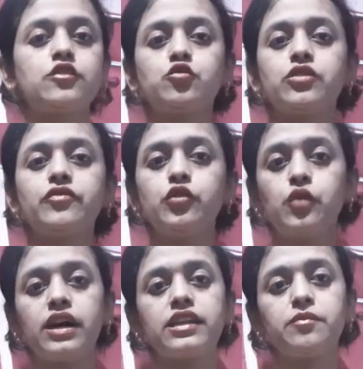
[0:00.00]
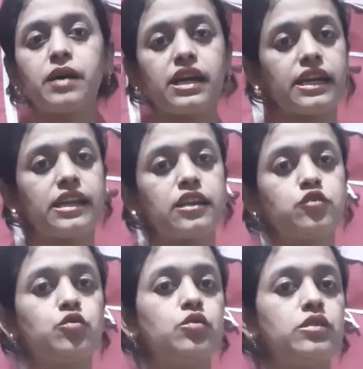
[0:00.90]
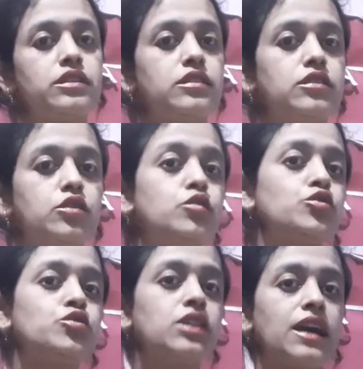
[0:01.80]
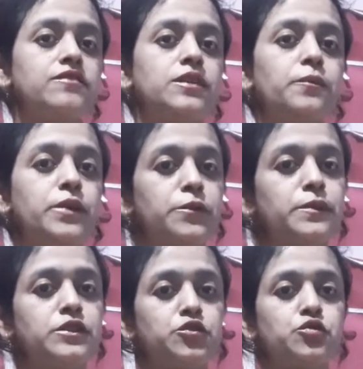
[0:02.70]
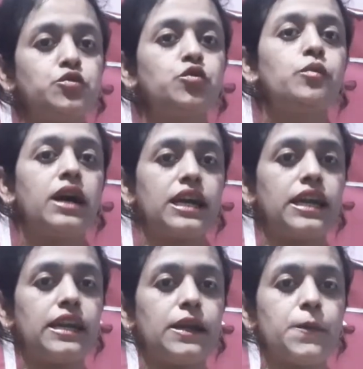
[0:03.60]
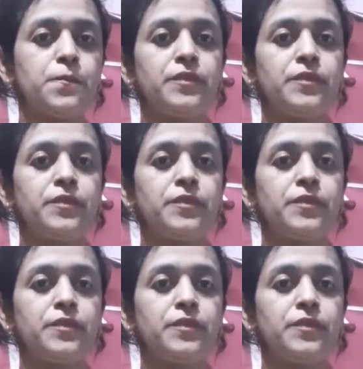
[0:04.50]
So if you are in marketing, you should have some purpose to do marketing.